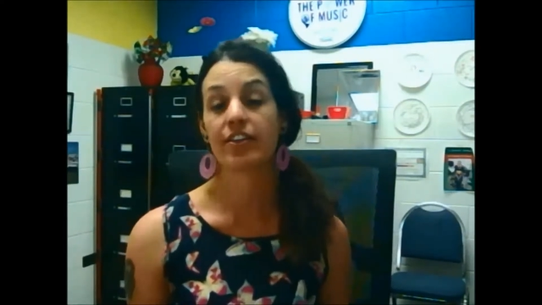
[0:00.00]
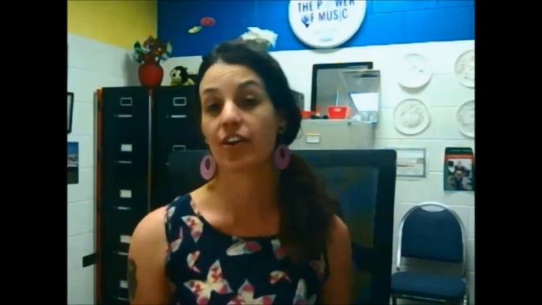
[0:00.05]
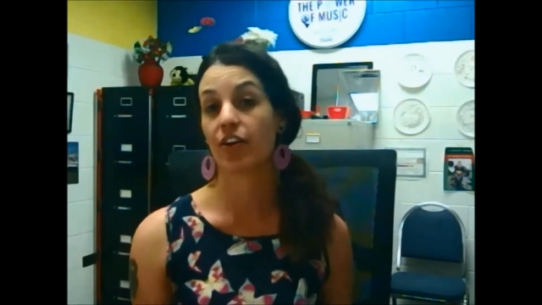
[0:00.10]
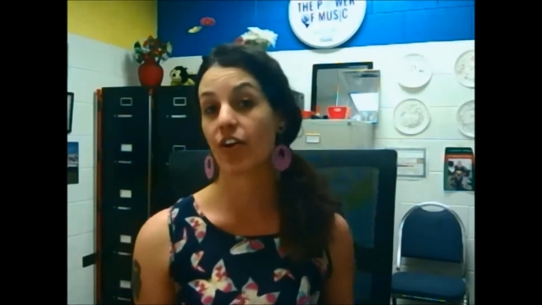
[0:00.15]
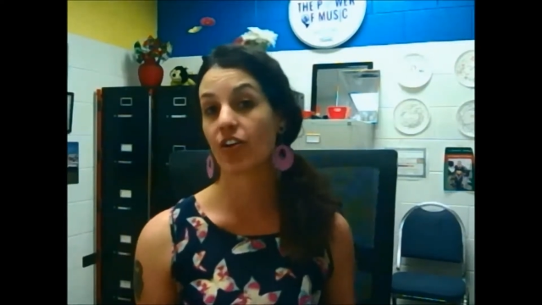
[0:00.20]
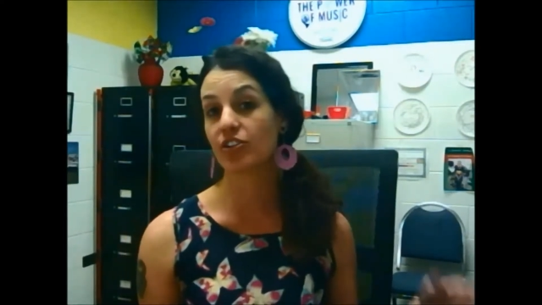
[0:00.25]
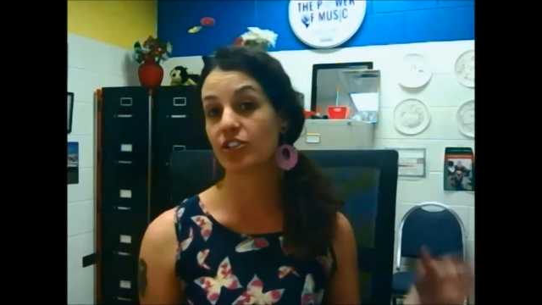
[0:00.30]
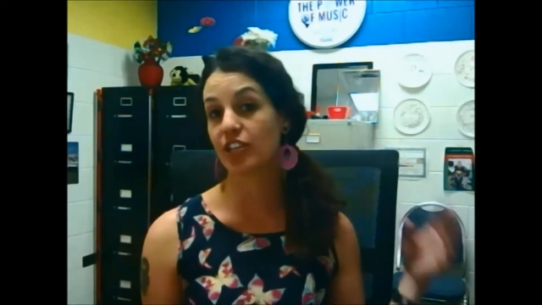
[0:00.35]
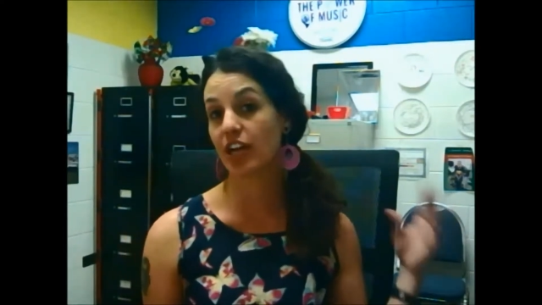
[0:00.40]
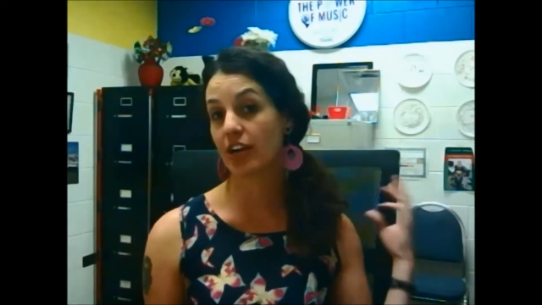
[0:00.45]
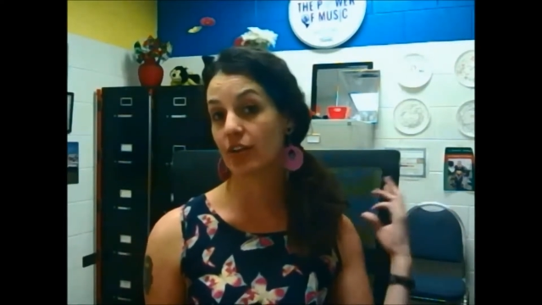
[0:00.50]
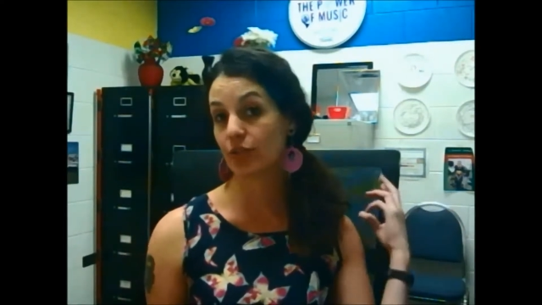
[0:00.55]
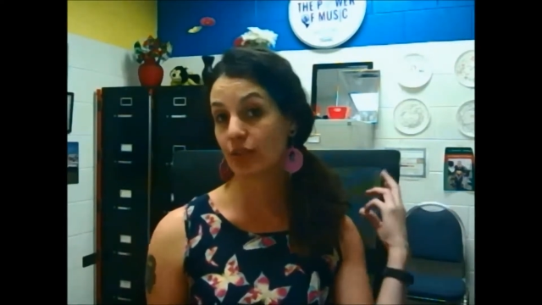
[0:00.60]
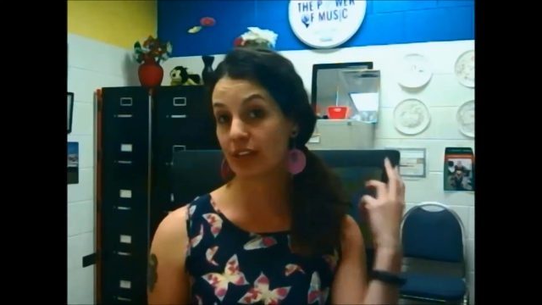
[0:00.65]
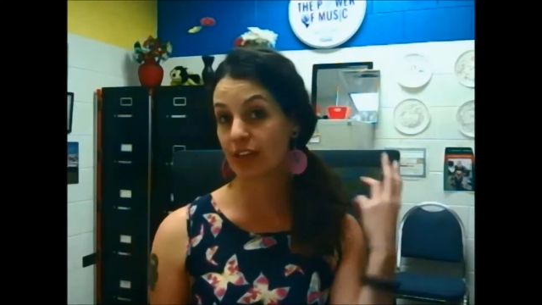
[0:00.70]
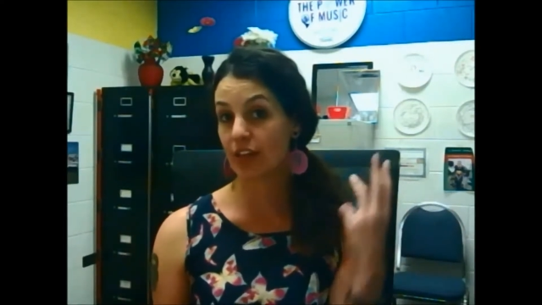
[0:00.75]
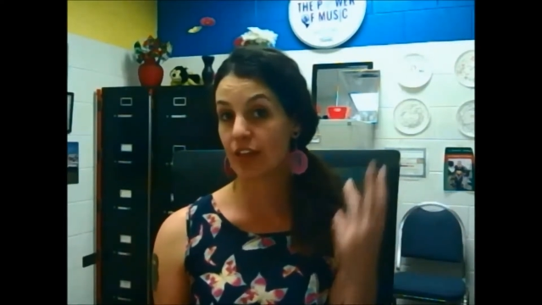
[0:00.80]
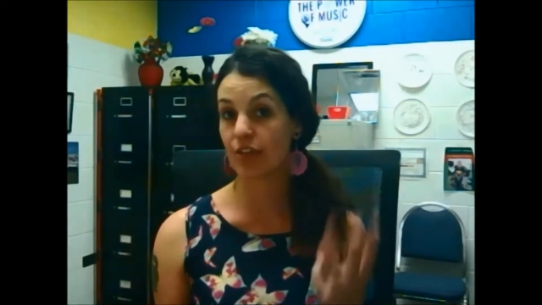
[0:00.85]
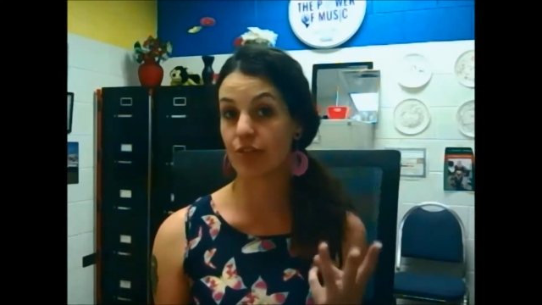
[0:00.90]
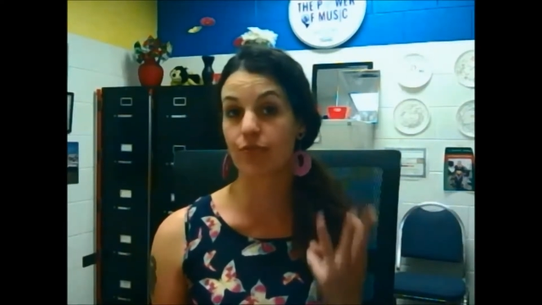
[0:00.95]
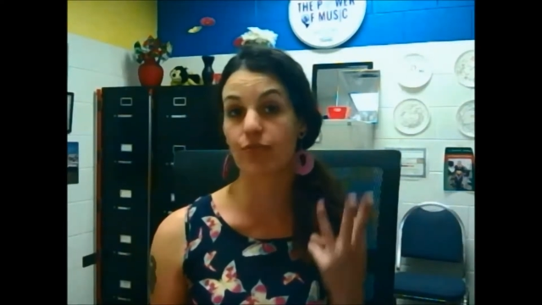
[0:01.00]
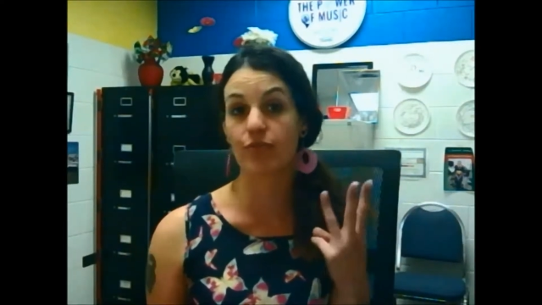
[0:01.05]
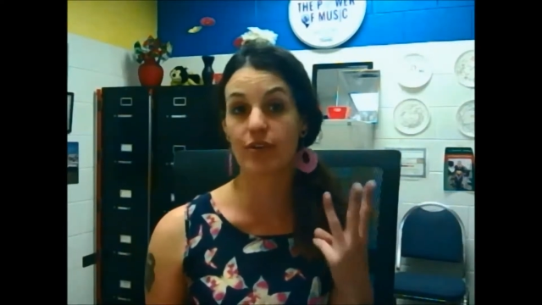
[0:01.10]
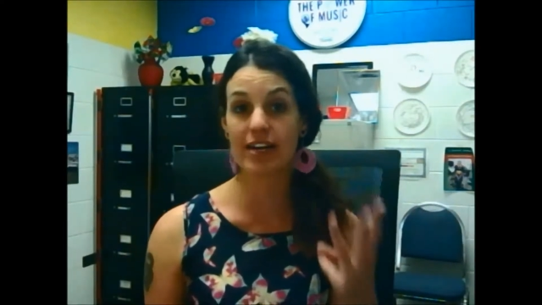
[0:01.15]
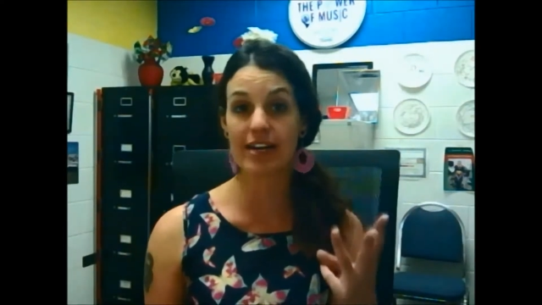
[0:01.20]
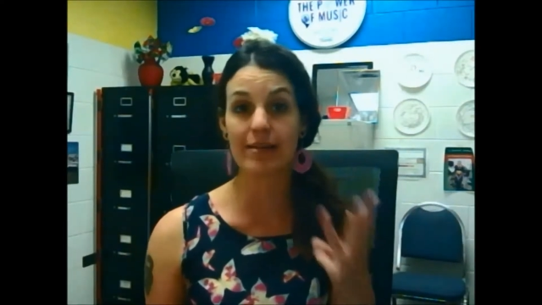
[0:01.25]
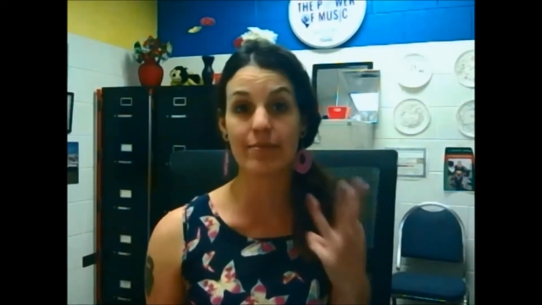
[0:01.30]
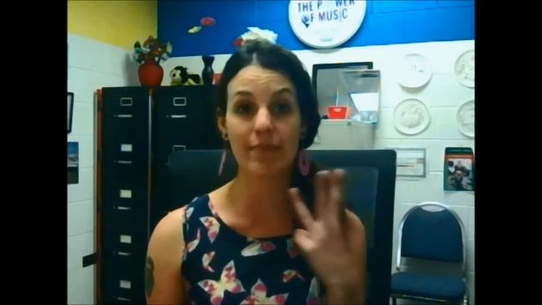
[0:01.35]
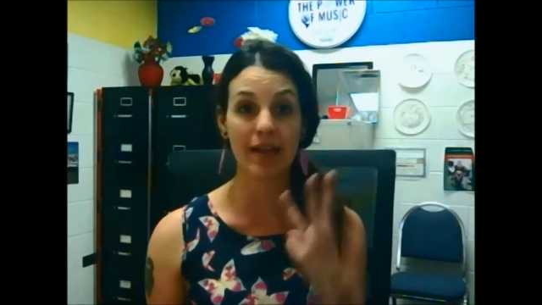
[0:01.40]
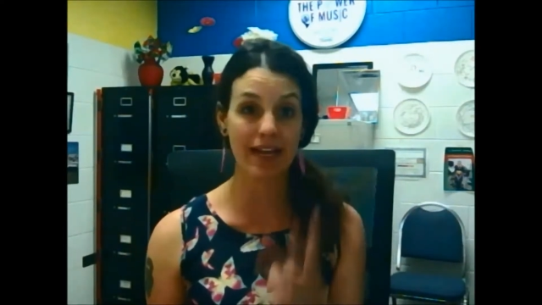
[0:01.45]
there are generally
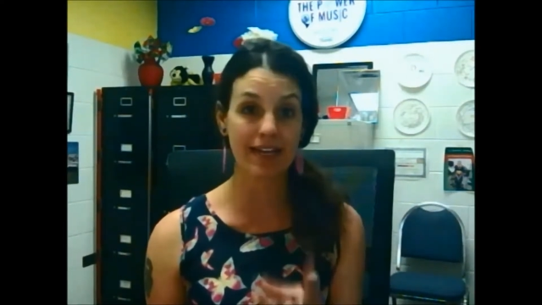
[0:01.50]
three